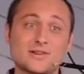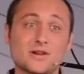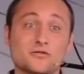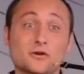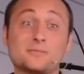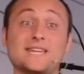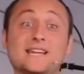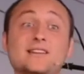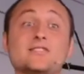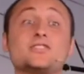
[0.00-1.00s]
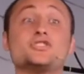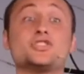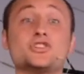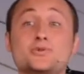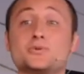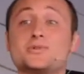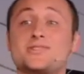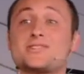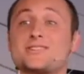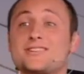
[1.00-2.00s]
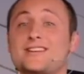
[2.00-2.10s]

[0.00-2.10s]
from killing the Jews